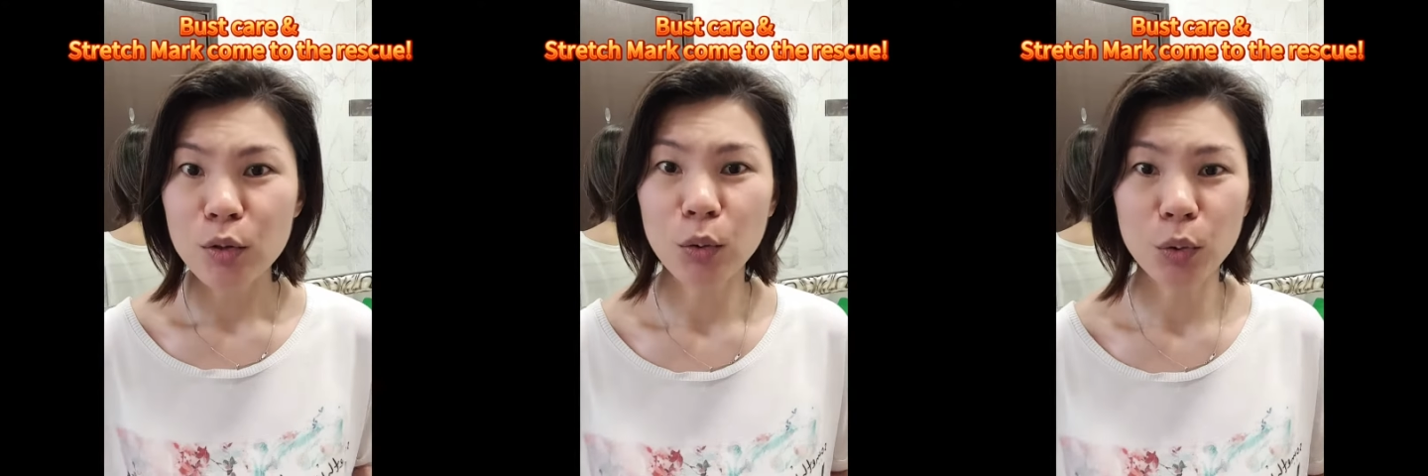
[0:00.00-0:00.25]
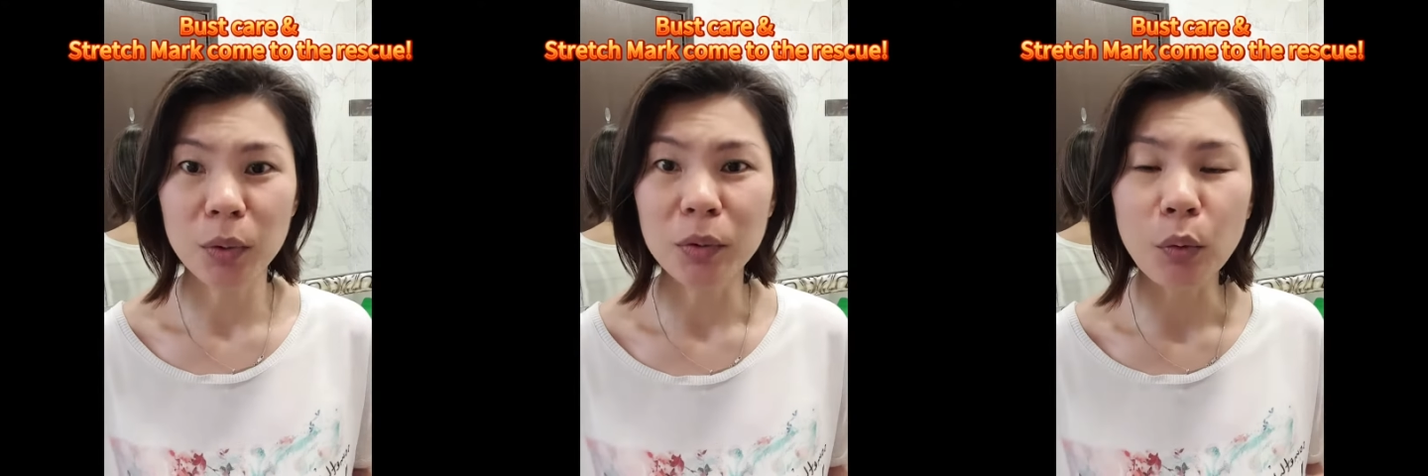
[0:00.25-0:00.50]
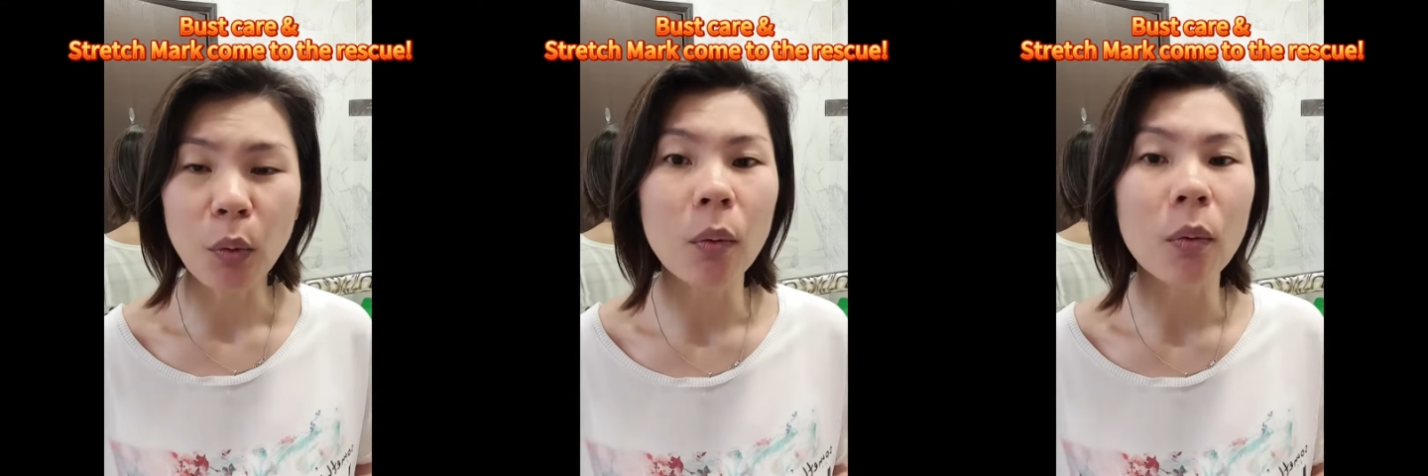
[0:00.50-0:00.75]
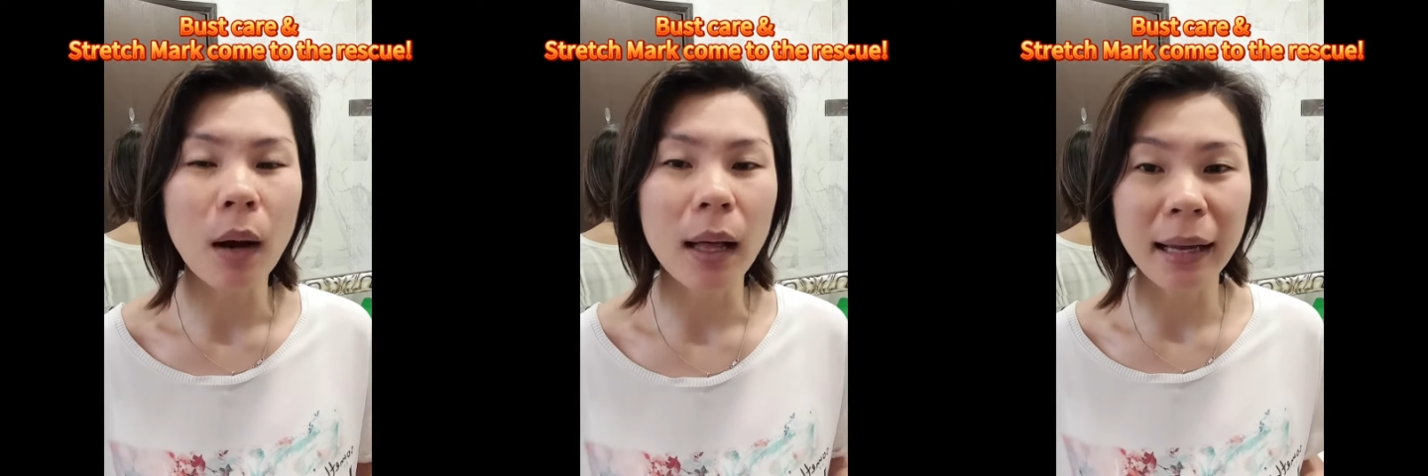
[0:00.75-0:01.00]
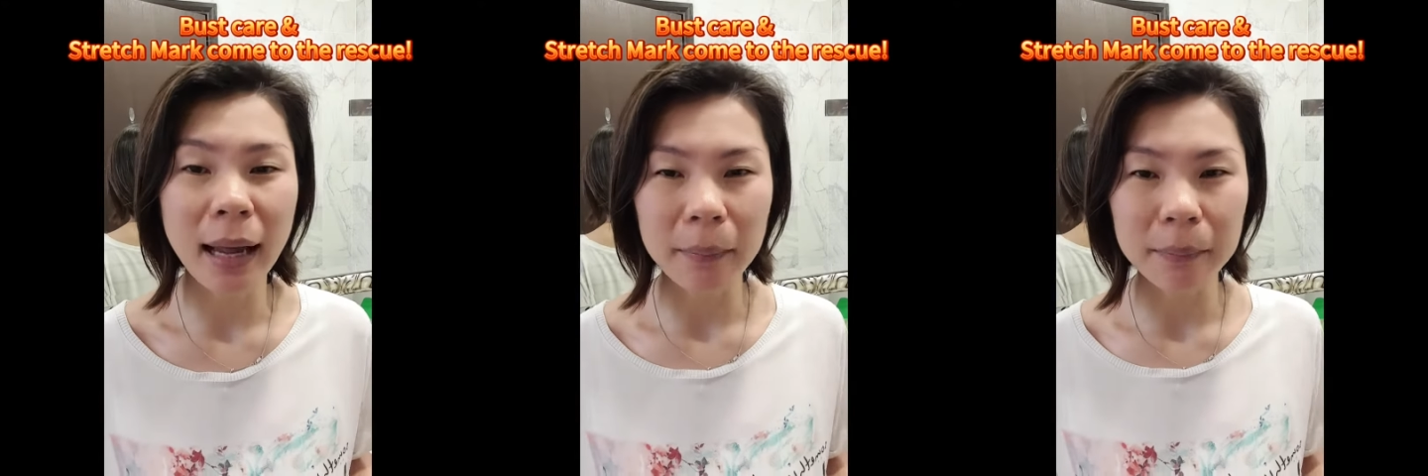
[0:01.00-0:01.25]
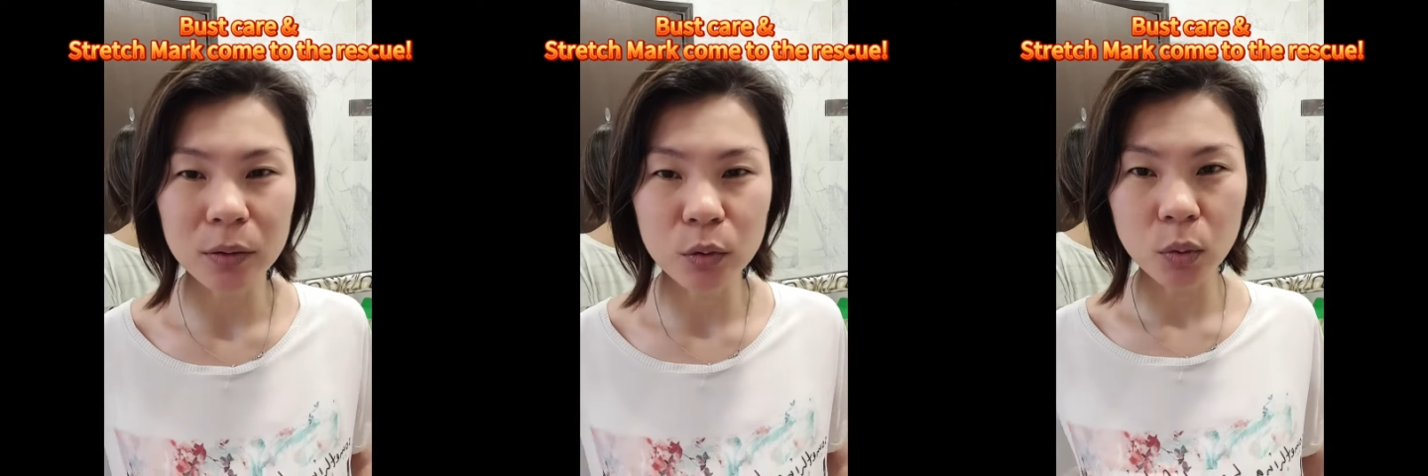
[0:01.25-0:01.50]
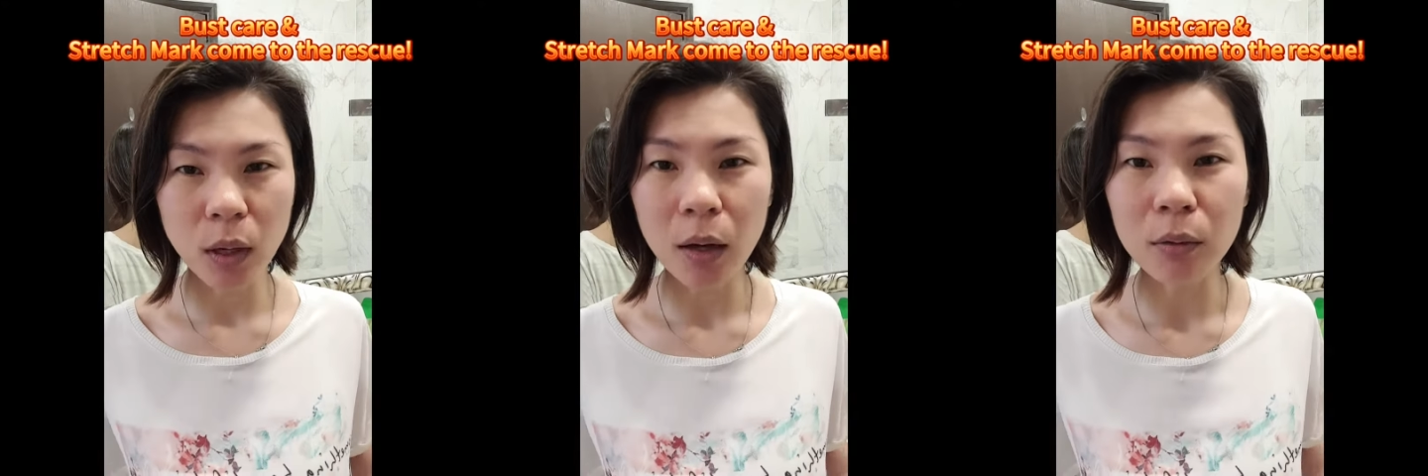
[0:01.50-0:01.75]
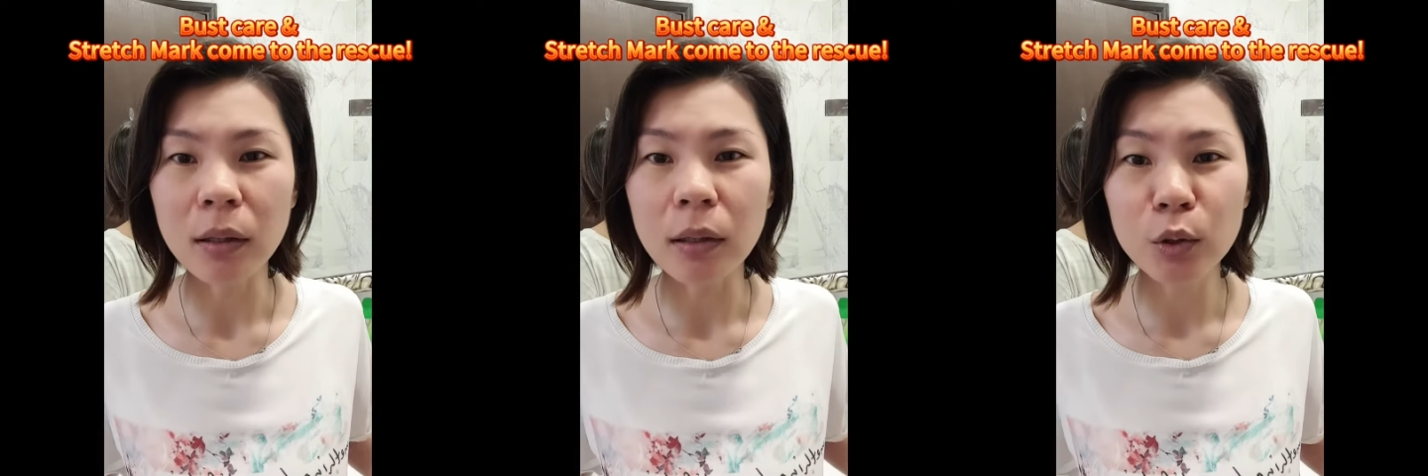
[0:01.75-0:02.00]
so you will know what happened to
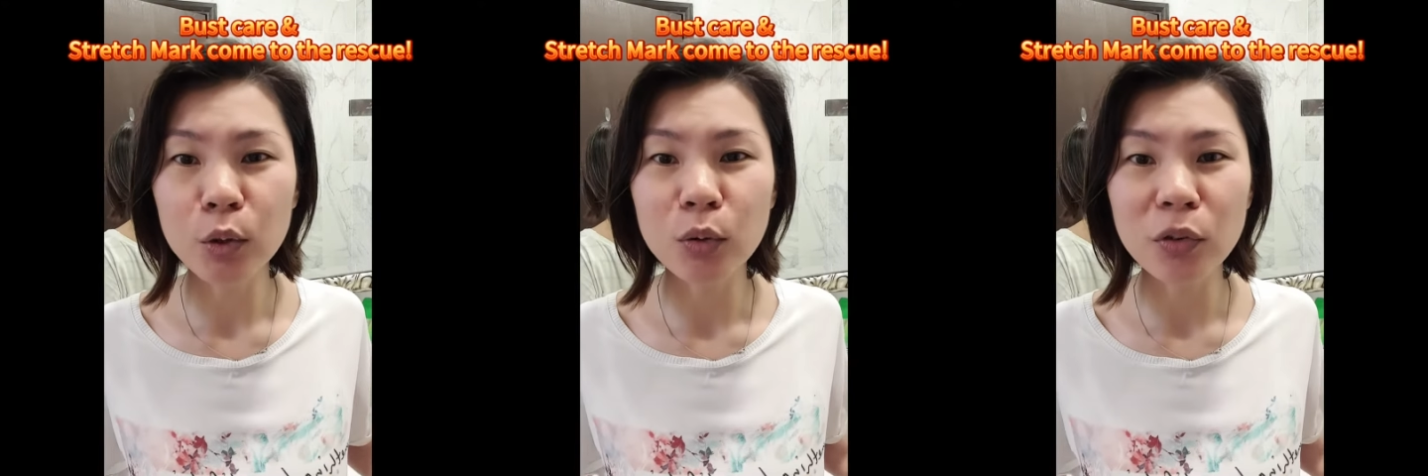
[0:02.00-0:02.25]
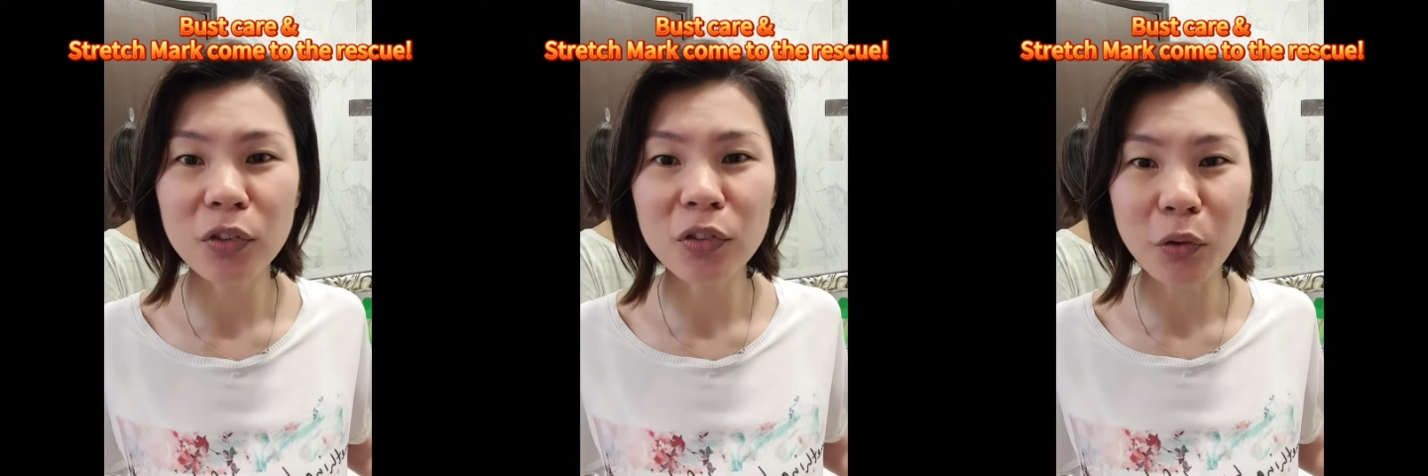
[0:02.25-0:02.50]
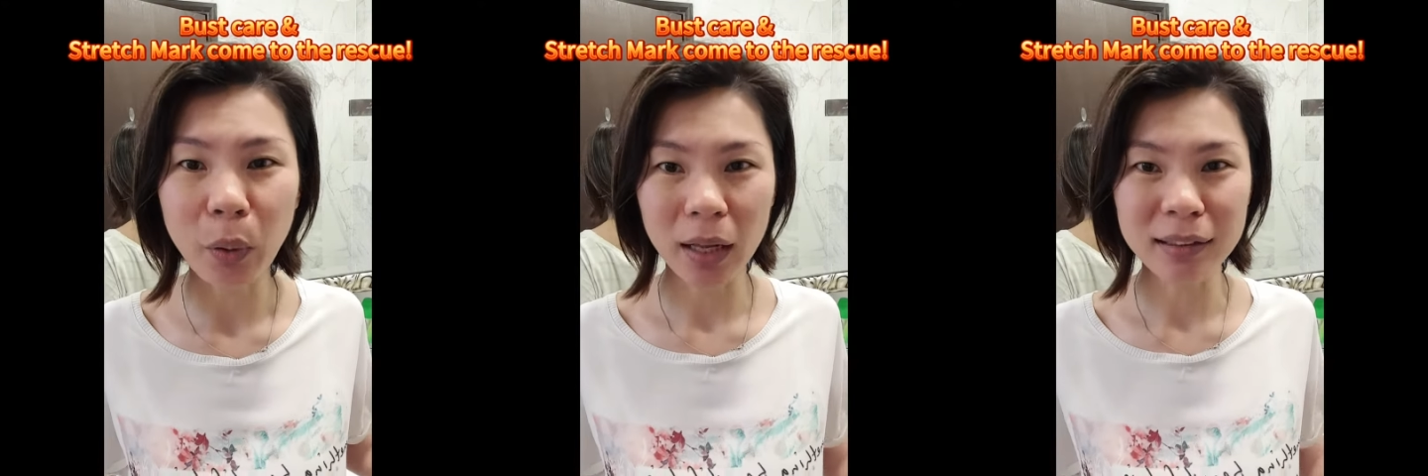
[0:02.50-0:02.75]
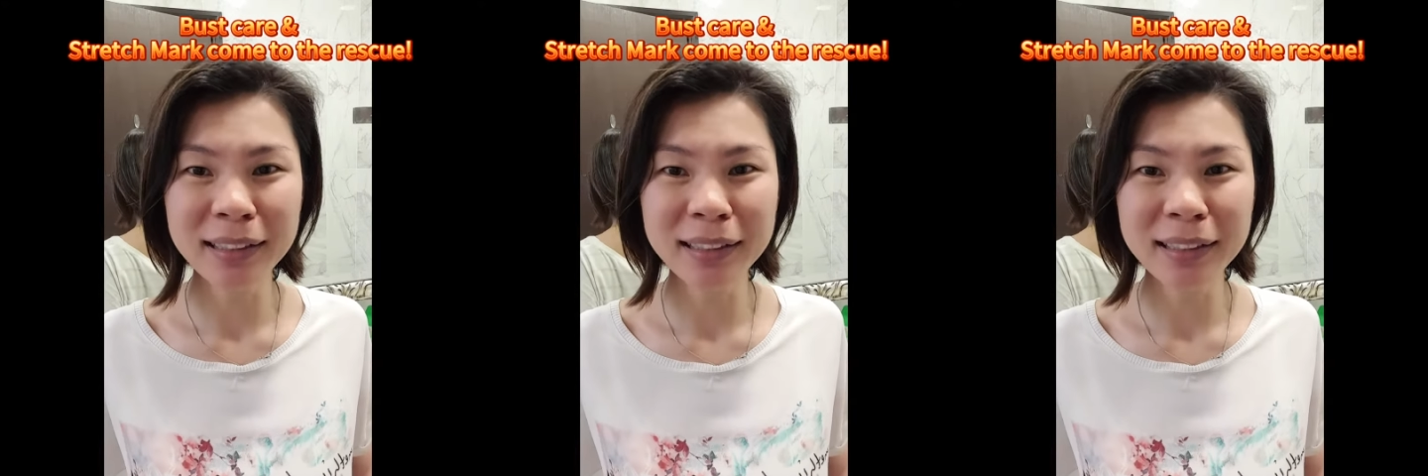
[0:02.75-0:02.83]
our good friend.